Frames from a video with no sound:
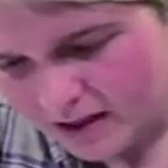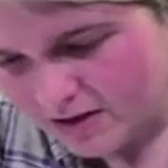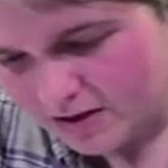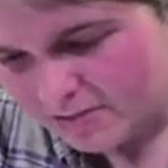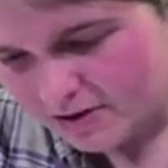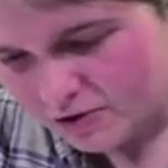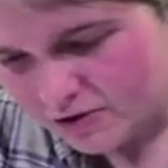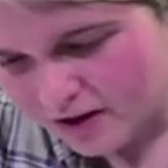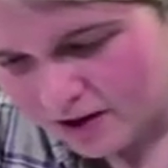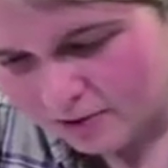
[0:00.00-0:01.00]
And so I've been
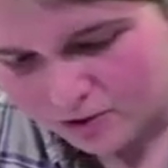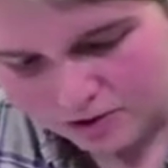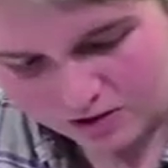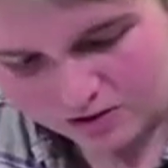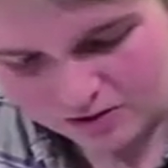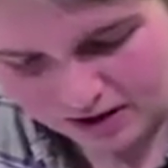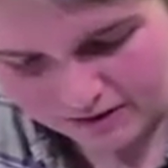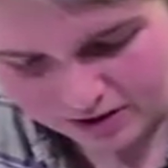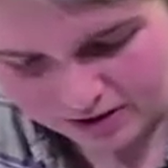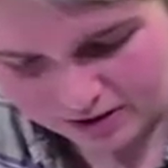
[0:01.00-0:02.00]
drinking water all
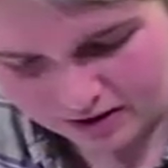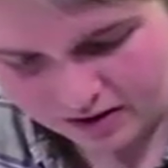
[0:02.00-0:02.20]
afternoon.